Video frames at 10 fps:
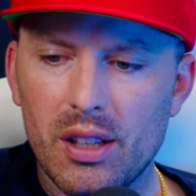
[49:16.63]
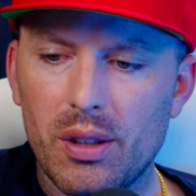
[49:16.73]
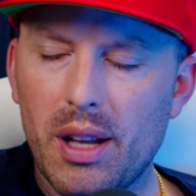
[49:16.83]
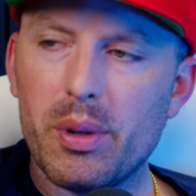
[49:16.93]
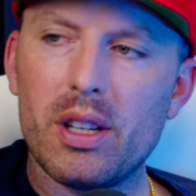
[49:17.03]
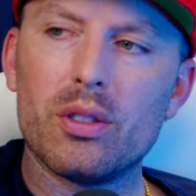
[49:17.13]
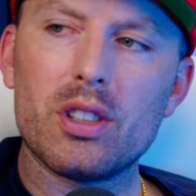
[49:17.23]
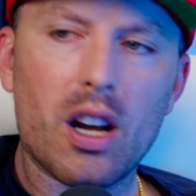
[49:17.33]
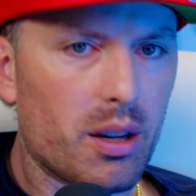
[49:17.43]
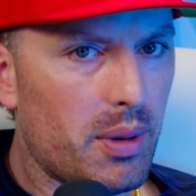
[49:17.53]
that we don't
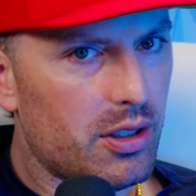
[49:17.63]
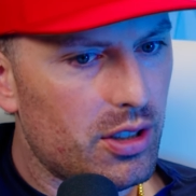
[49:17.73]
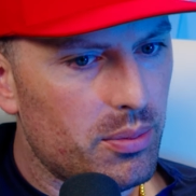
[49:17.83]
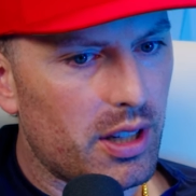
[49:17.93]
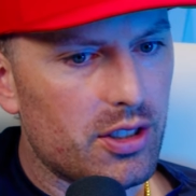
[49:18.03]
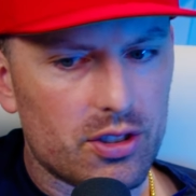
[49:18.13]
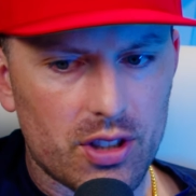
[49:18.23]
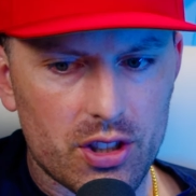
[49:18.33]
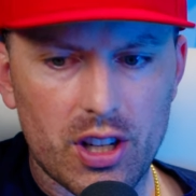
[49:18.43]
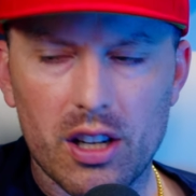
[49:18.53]
talk about too much is the
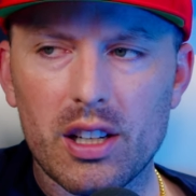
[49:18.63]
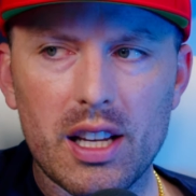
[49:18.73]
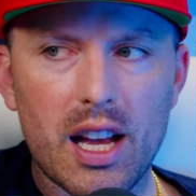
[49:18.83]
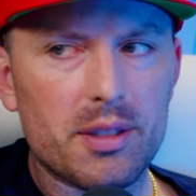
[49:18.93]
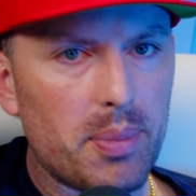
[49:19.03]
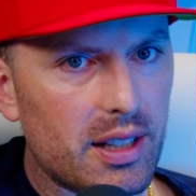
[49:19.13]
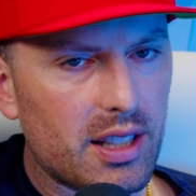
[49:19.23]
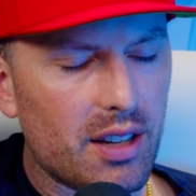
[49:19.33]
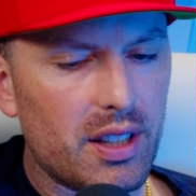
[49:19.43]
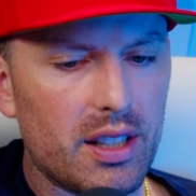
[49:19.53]
charity aspect
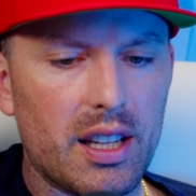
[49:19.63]
of it.